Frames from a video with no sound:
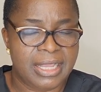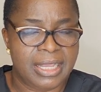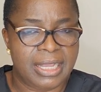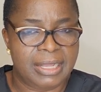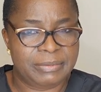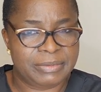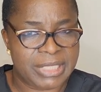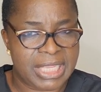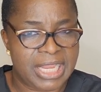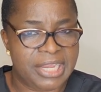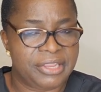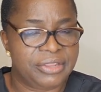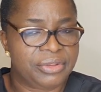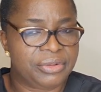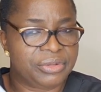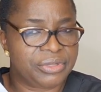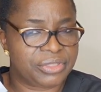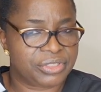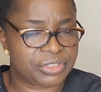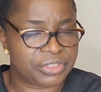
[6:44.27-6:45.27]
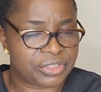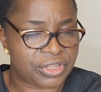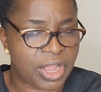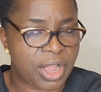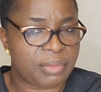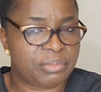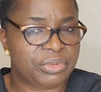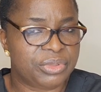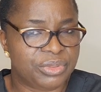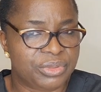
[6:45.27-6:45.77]
I'm telling you,
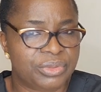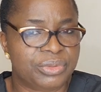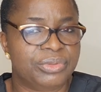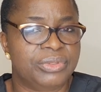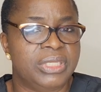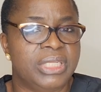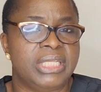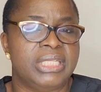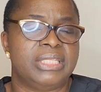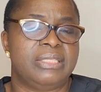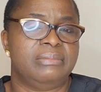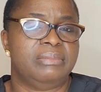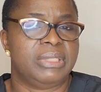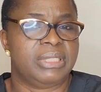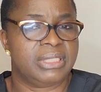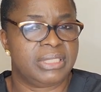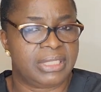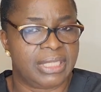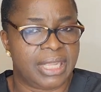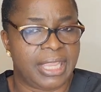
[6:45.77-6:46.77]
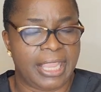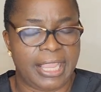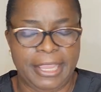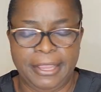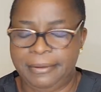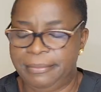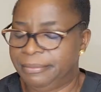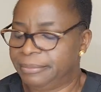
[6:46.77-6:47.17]
some do this mistake.